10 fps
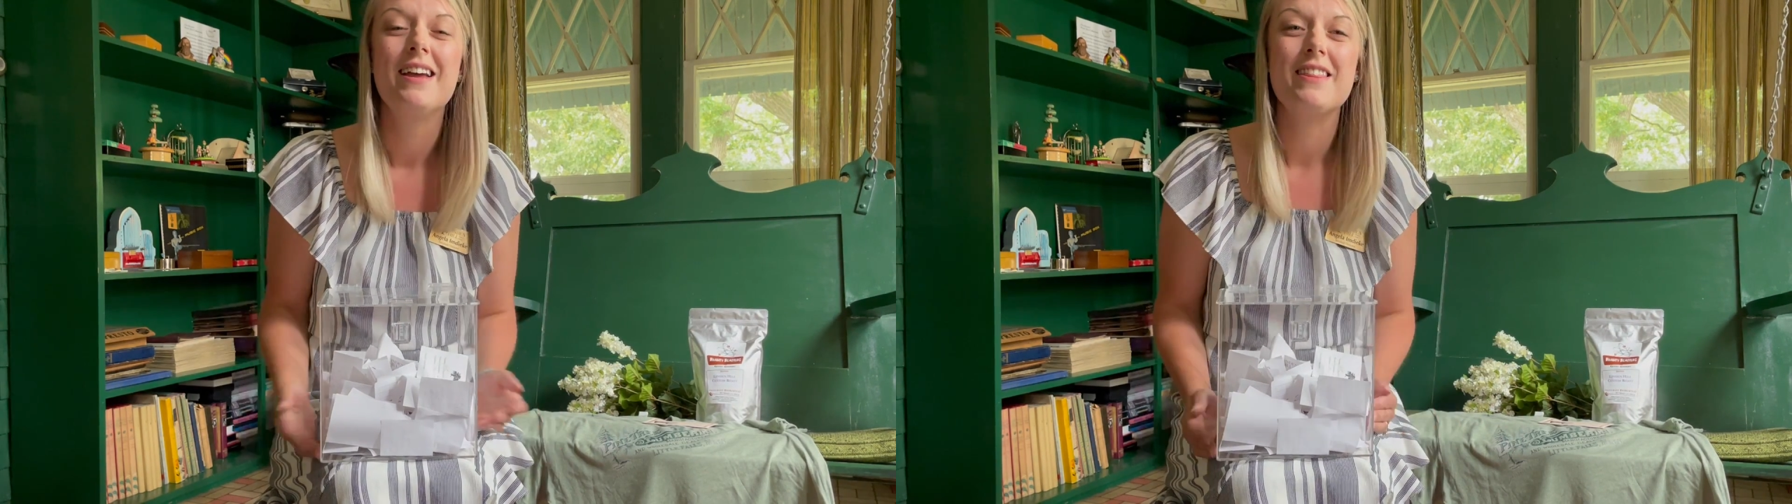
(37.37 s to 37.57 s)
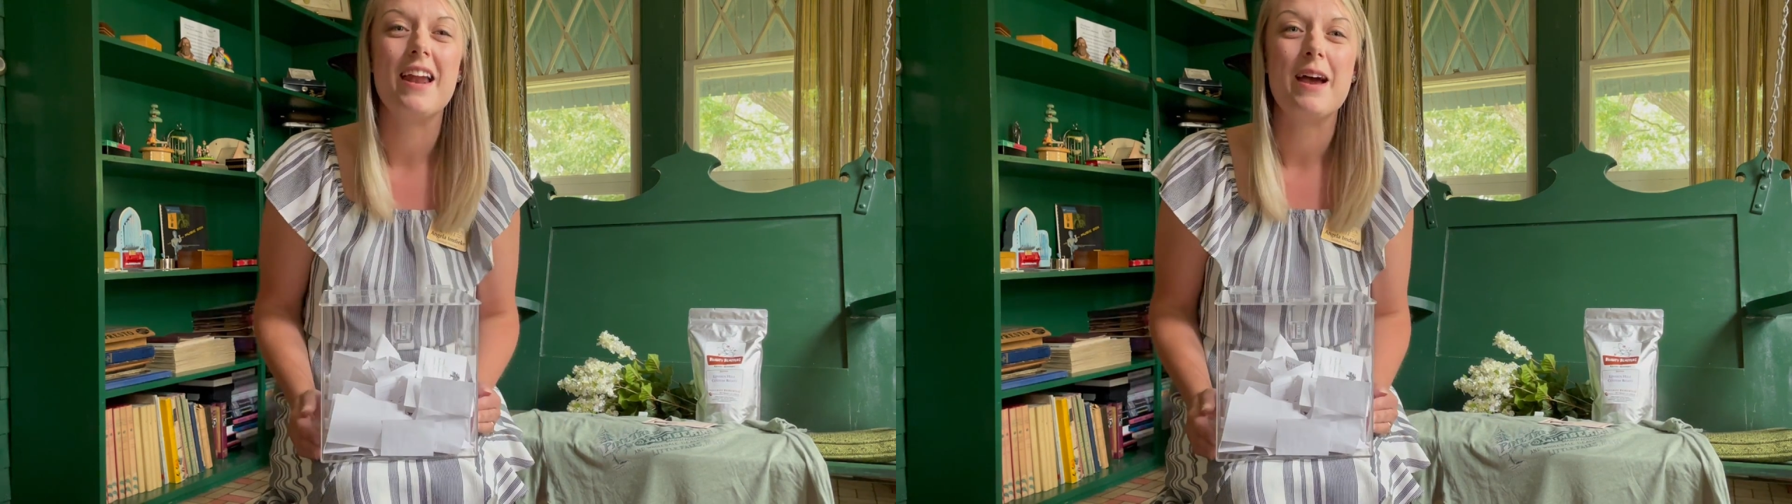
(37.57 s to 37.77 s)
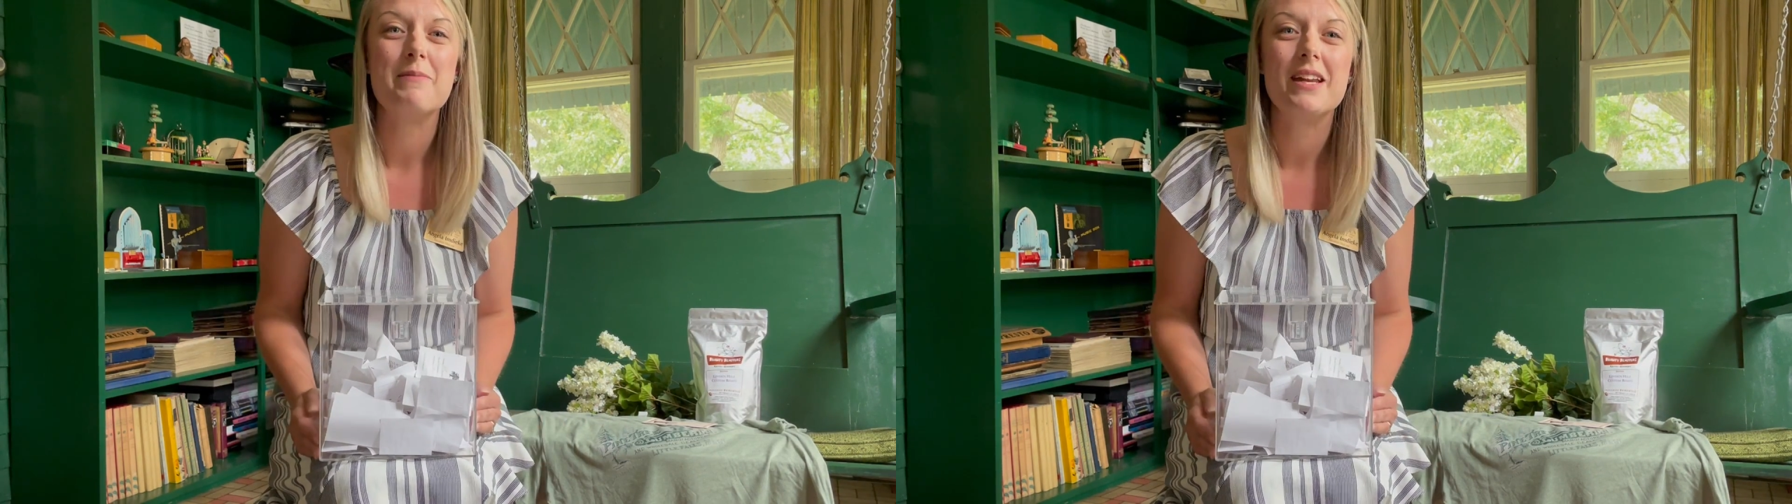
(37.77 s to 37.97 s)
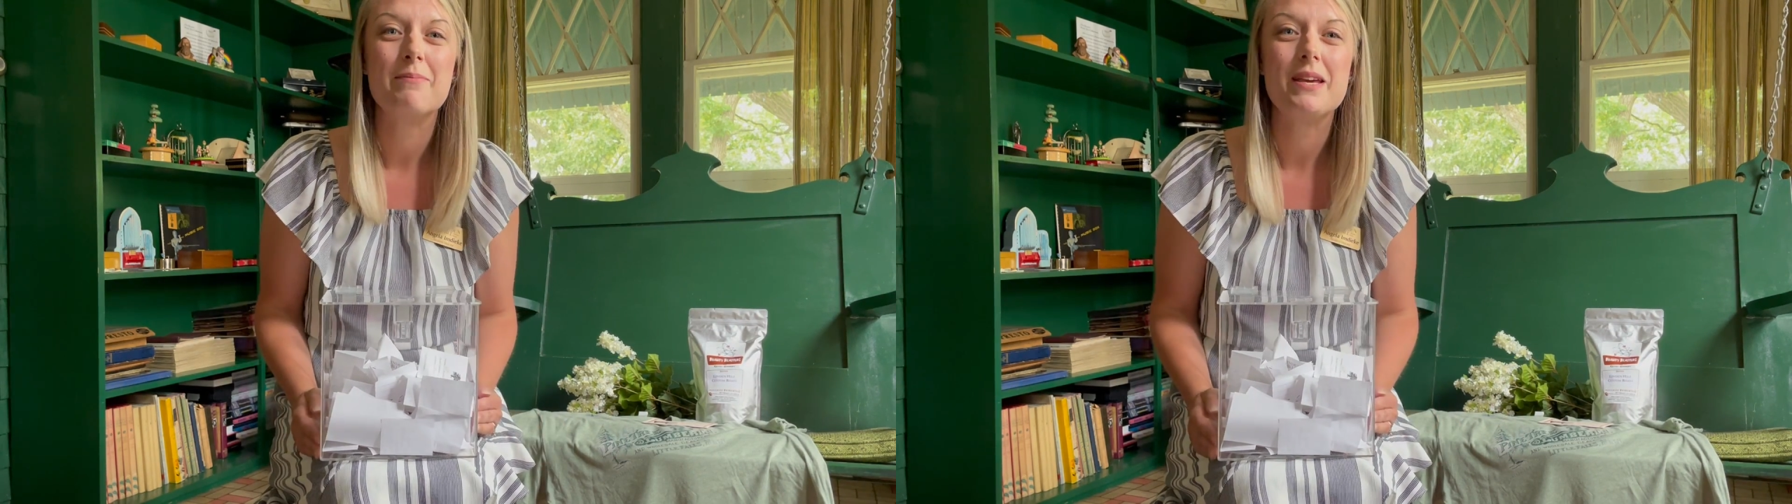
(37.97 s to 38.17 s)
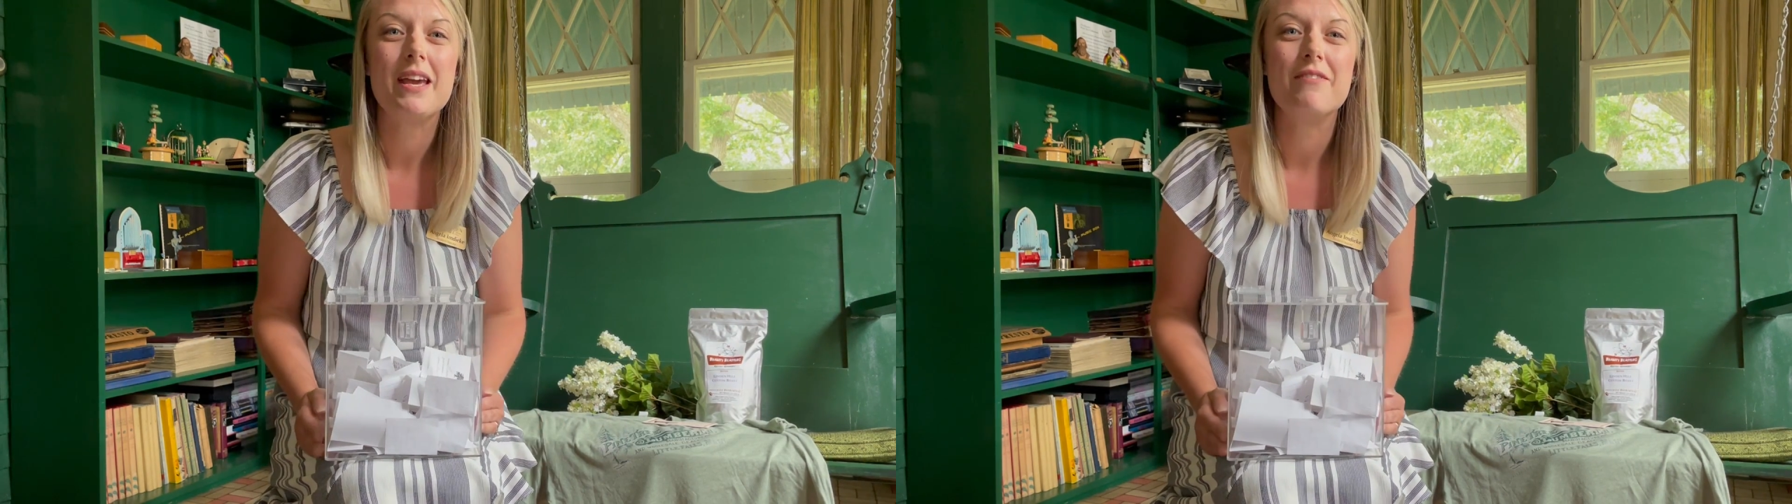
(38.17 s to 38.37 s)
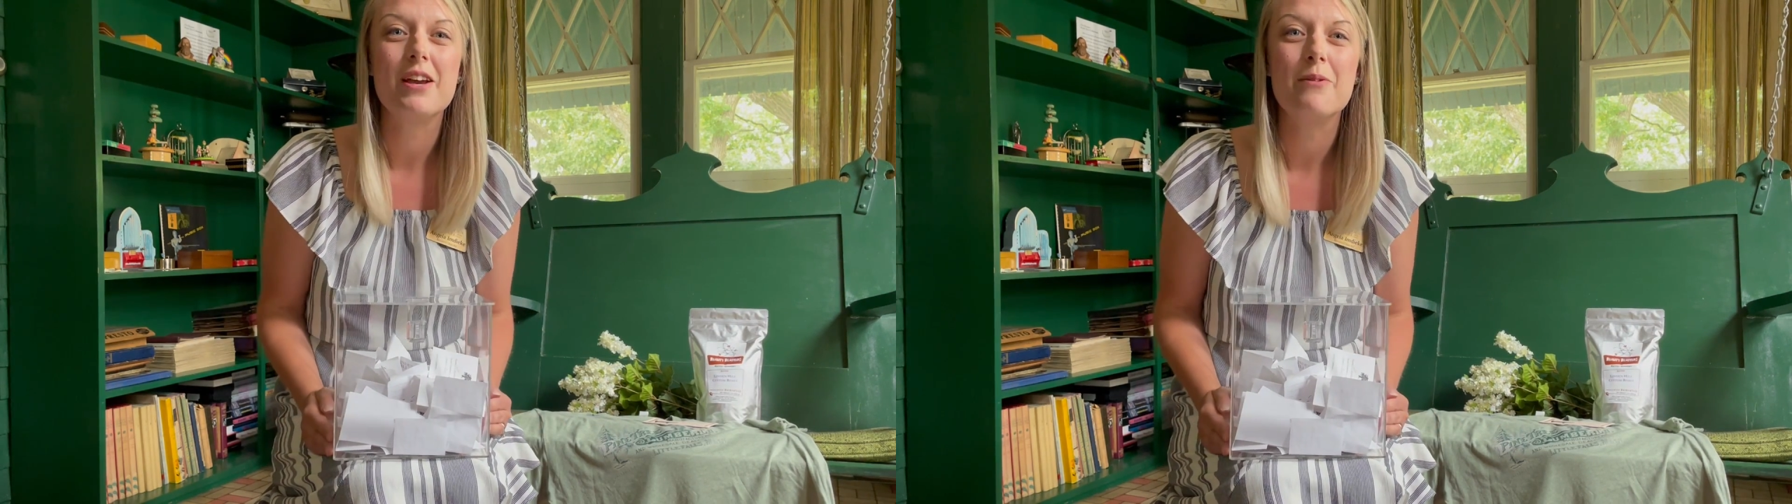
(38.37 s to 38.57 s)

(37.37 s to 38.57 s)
that I'm going to be giving